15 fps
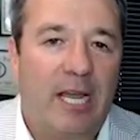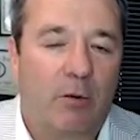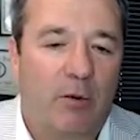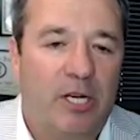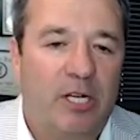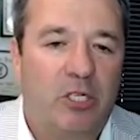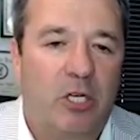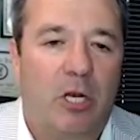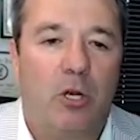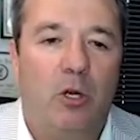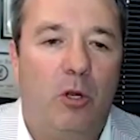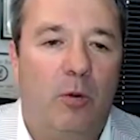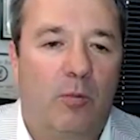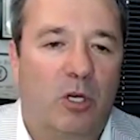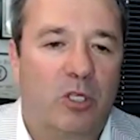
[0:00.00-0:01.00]
region,
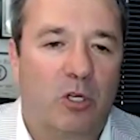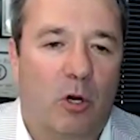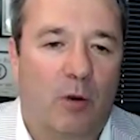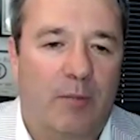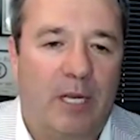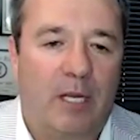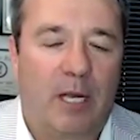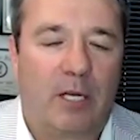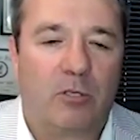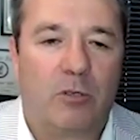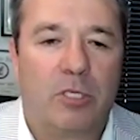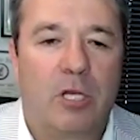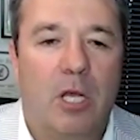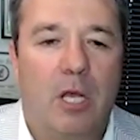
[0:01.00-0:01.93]
numerous European countries.